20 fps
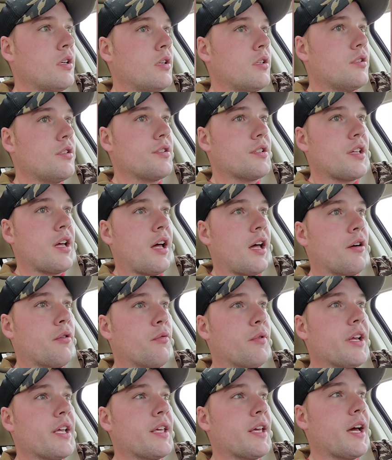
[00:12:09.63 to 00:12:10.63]
Just kind of
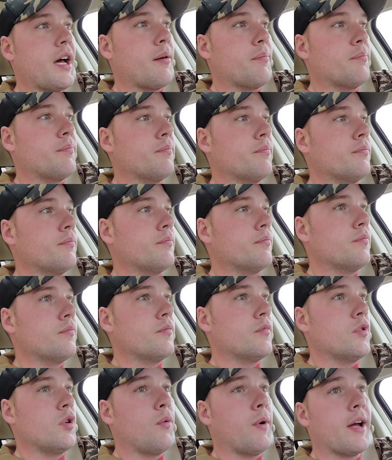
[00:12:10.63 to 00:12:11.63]
recap
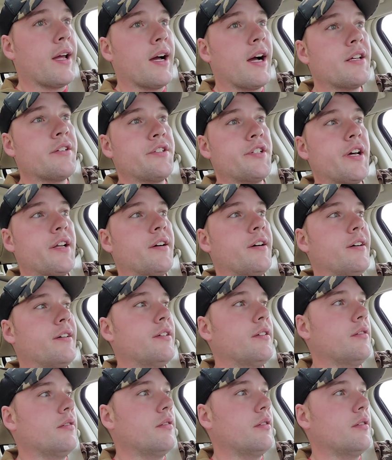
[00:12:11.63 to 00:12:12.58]
the way I shed hunt.